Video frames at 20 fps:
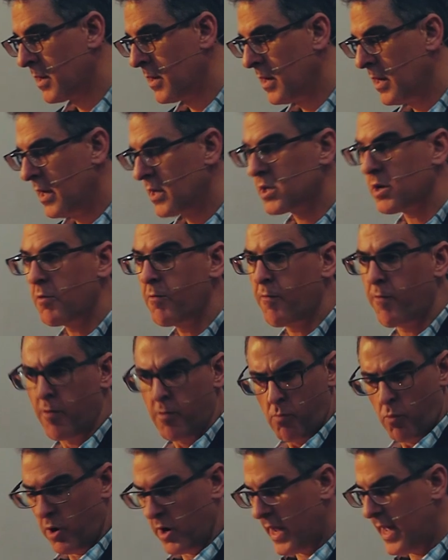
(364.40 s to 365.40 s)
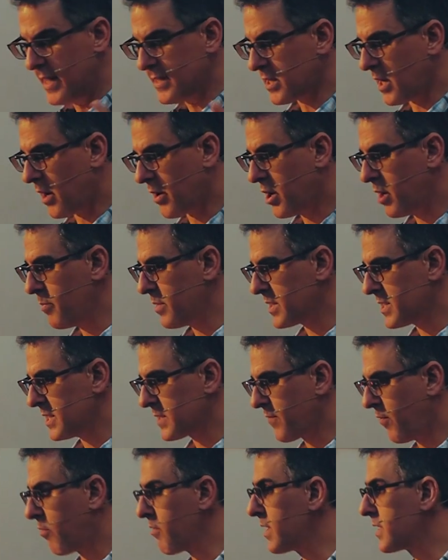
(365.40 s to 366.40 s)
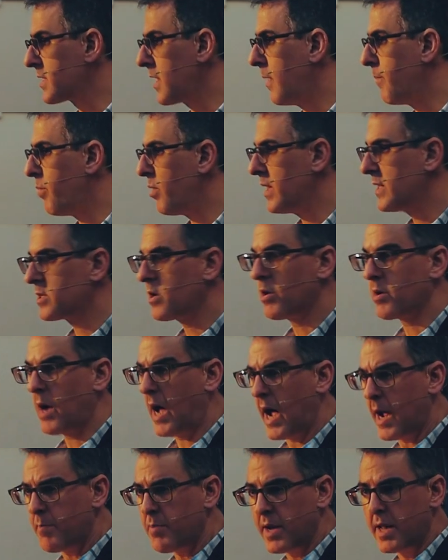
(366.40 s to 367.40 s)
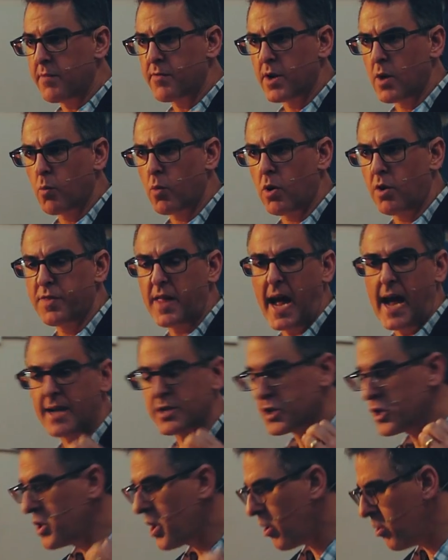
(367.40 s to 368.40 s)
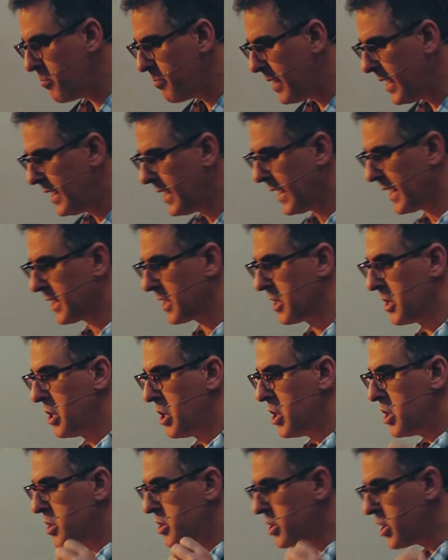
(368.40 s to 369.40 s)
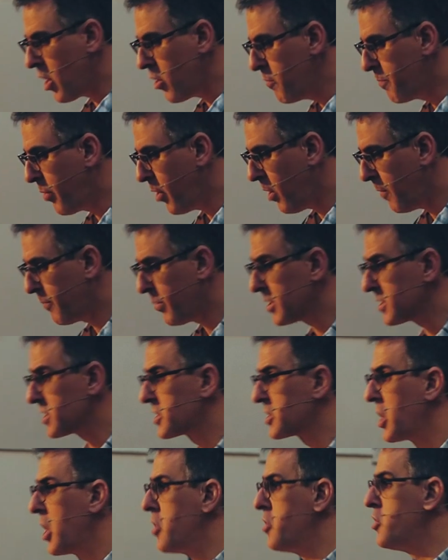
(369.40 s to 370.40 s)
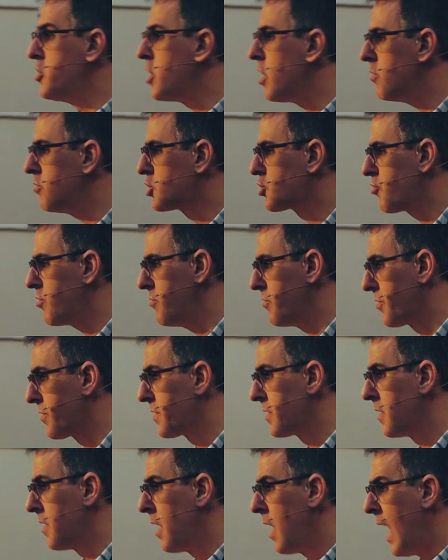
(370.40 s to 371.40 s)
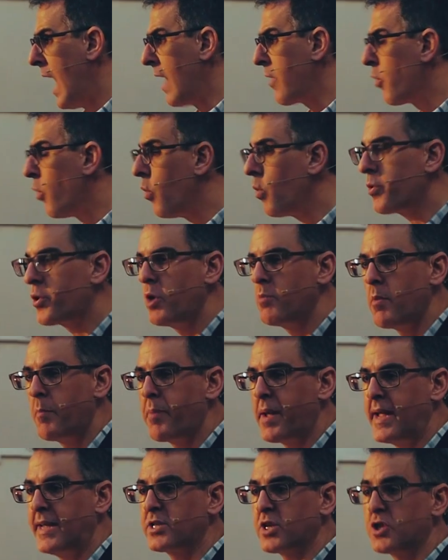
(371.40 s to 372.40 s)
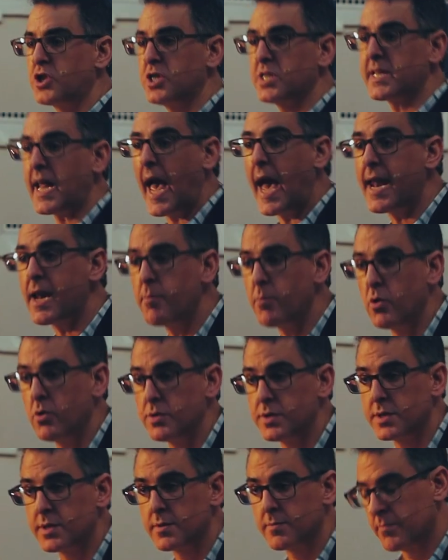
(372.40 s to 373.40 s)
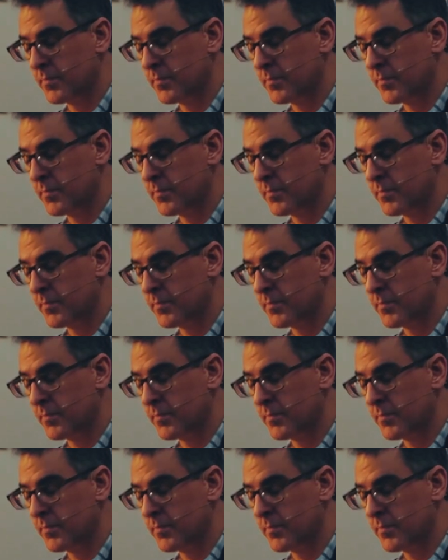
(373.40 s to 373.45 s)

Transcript: So what his argument is, for example, is, look, I believe in a world that has no meaning, no purpose, no truth, and all human beings are just animals.